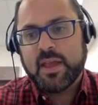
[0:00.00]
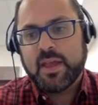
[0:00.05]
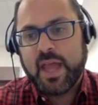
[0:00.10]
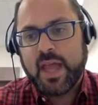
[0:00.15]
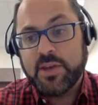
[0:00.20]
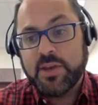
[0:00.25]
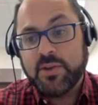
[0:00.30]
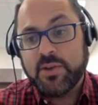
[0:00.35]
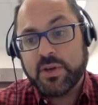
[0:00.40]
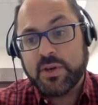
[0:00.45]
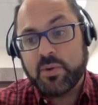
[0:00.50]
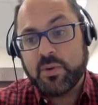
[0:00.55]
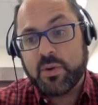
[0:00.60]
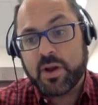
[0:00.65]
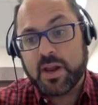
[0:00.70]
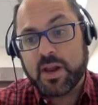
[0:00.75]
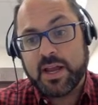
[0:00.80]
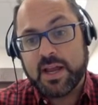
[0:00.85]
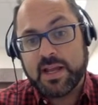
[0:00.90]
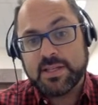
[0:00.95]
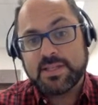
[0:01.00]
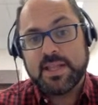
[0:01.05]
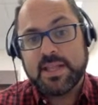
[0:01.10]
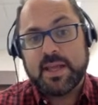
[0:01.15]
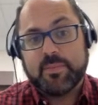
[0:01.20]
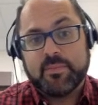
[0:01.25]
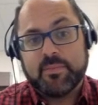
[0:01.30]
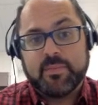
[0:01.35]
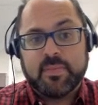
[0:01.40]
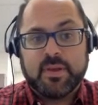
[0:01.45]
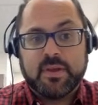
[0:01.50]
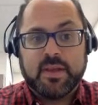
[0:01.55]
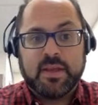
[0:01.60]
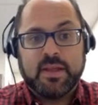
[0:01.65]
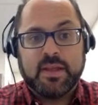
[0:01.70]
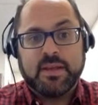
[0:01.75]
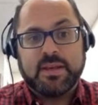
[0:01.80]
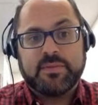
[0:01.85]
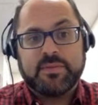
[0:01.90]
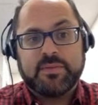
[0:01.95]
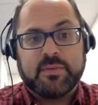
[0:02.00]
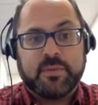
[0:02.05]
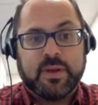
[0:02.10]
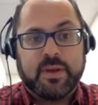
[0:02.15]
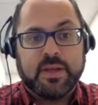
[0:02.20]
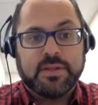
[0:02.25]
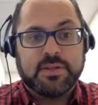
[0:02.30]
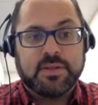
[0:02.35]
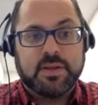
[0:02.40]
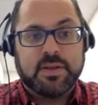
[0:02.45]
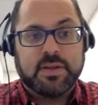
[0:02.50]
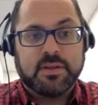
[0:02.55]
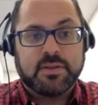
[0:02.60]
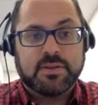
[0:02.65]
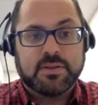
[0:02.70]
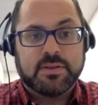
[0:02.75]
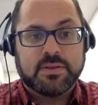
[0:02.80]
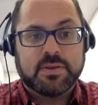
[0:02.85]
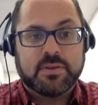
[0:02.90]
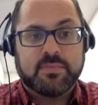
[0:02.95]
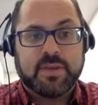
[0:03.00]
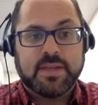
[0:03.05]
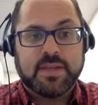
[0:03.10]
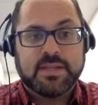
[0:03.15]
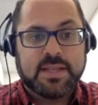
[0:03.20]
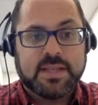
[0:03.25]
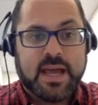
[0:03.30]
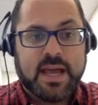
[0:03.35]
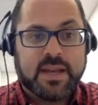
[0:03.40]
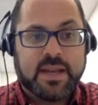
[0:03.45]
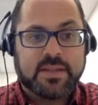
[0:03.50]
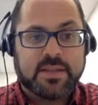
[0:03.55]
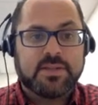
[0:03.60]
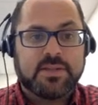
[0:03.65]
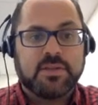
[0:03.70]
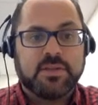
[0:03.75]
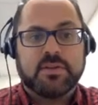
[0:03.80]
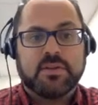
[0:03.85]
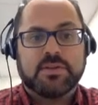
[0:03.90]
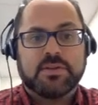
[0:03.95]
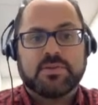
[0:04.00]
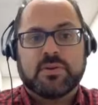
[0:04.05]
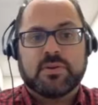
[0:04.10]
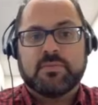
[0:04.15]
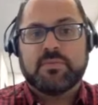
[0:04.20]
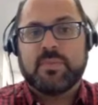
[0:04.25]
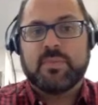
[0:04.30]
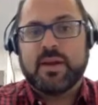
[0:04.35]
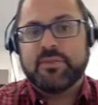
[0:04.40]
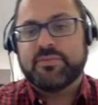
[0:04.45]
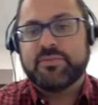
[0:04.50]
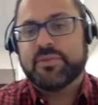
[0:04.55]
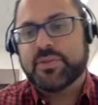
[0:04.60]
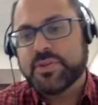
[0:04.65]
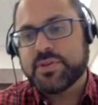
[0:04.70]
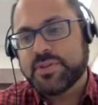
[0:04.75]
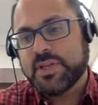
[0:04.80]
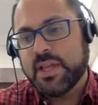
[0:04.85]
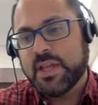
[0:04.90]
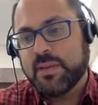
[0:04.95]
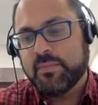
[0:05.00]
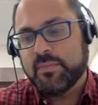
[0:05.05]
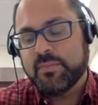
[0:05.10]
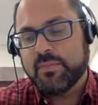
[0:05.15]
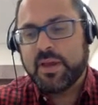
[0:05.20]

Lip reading: And you could organize them in different ways. You can sort by status. You can sort by first name.